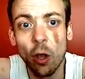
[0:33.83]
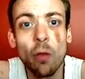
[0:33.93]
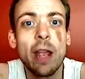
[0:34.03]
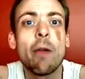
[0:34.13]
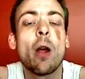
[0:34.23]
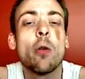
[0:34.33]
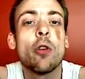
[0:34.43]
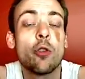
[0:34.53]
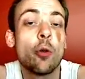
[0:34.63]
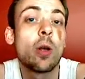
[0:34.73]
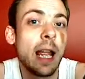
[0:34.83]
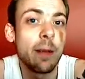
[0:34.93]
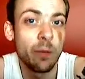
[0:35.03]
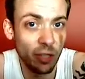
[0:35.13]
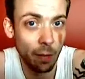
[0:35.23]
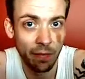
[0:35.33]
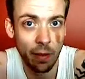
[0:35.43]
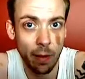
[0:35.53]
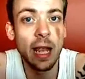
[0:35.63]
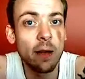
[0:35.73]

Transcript: on their own to claim something.